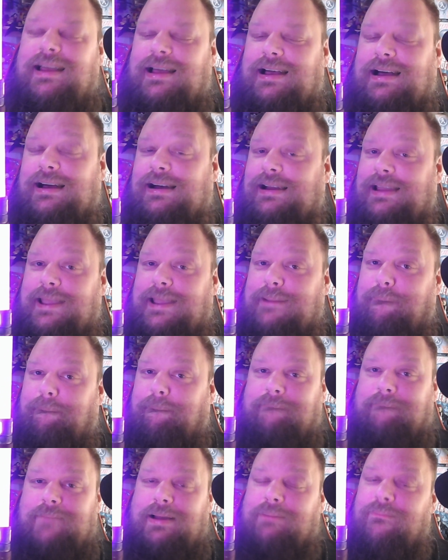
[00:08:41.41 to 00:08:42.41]
I
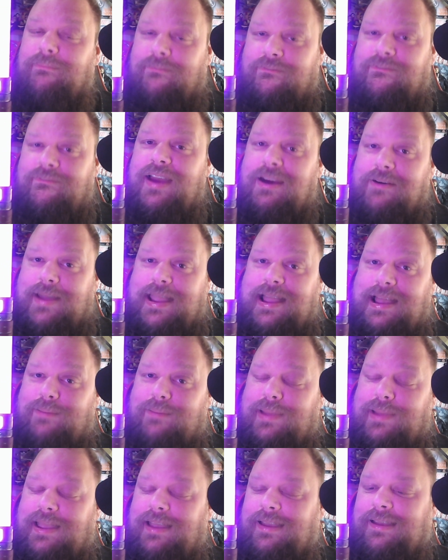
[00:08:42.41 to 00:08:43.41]
am very
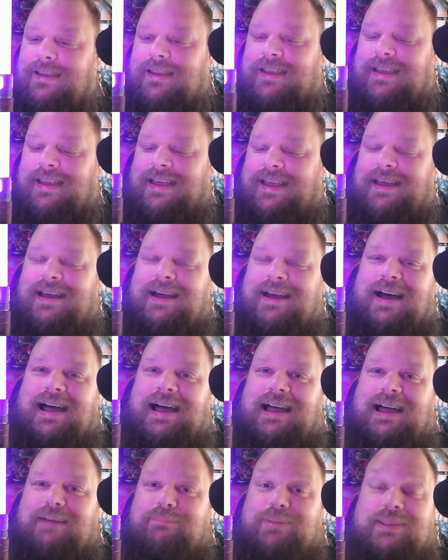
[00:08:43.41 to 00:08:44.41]
happy.
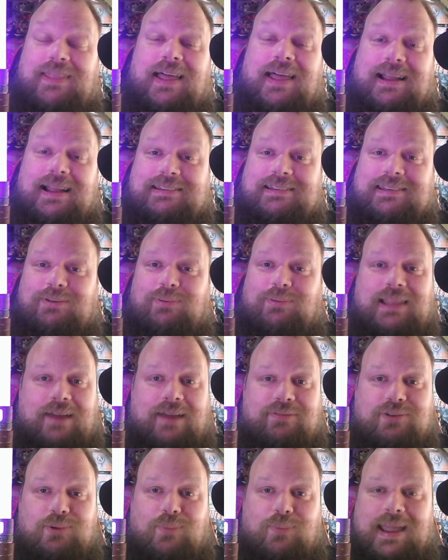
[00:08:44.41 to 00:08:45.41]
But that will
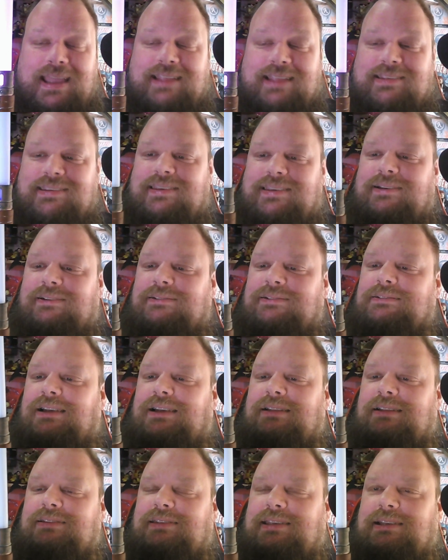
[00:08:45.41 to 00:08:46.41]
have to wait
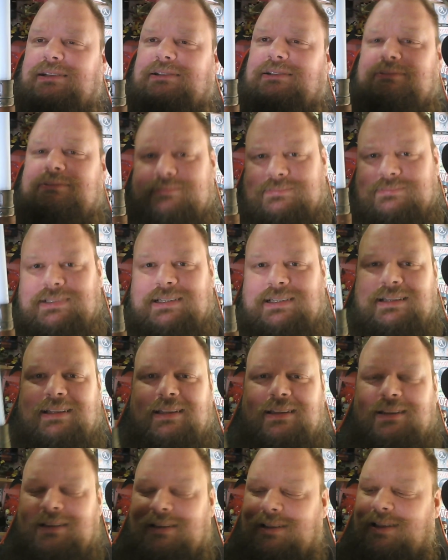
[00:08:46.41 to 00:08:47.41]
until,
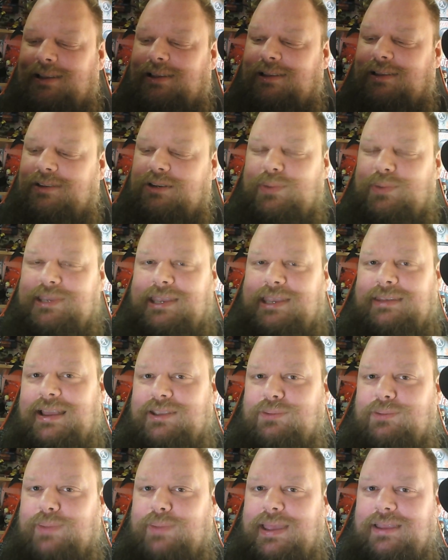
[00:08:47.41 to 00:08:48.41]
should we say,
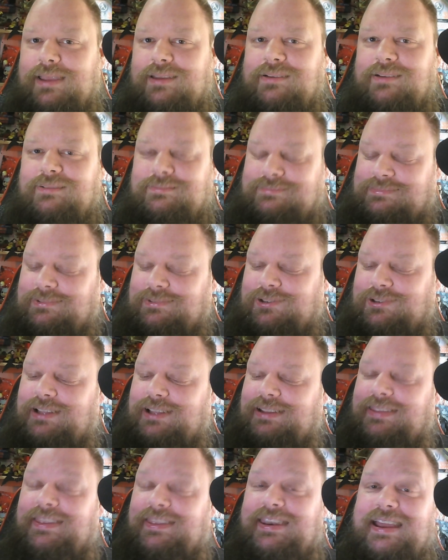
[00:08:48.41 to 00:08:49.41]
next week?
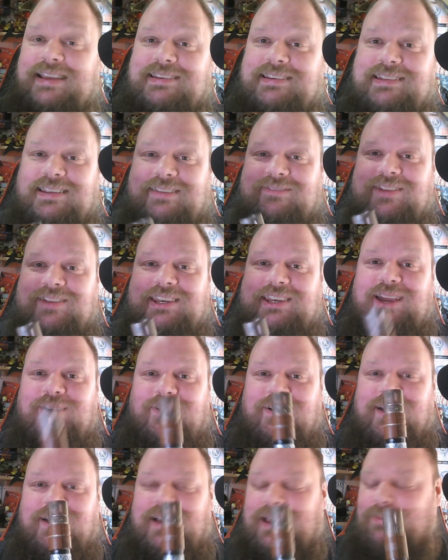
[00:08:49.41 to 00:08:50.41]
Certainly the next video
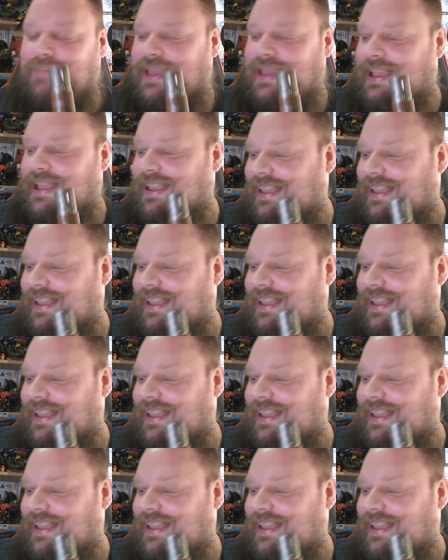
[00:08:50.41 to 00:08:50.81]
I make.